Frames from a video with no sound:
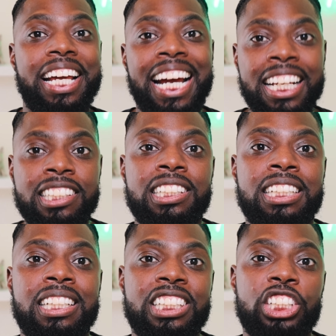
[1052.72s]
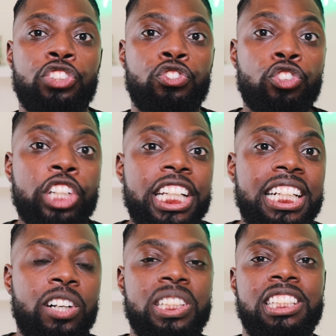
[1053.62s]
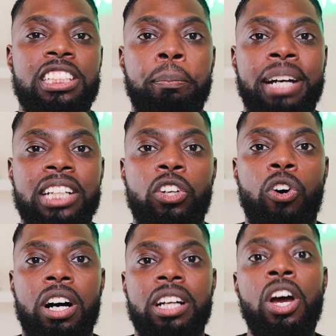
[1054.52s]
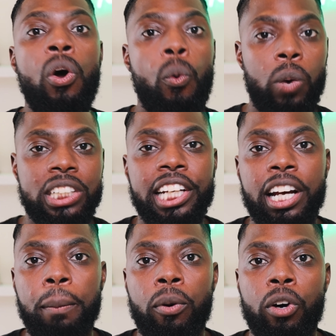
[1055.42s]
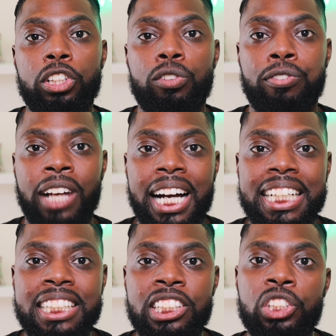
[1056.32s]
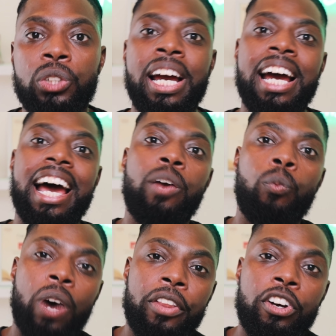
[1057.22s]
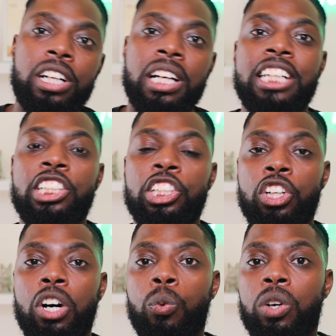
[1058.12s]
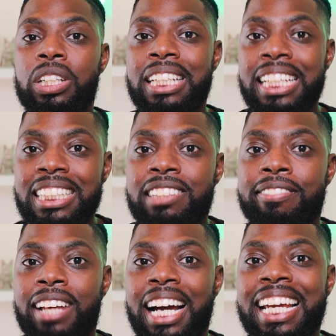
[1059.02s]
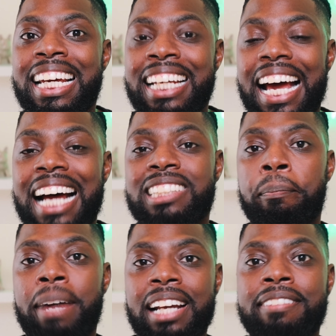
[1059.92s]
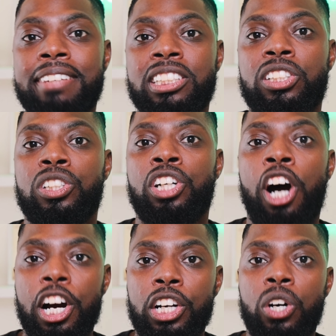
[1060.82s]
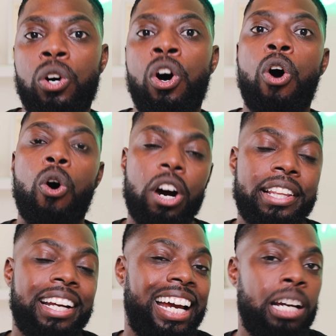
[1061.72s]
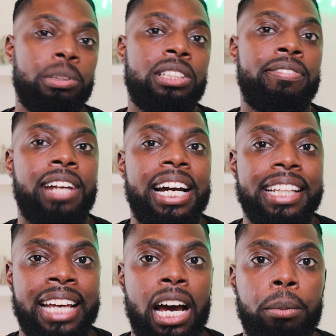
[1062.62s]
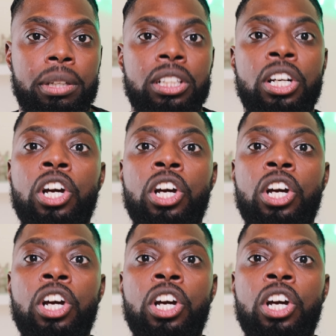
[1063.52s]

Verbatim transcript: the answer to this is really going to depend on which airport you fly into and whether or not your dog will need to fly in as manifested cargo or they're able to fly in the cabin.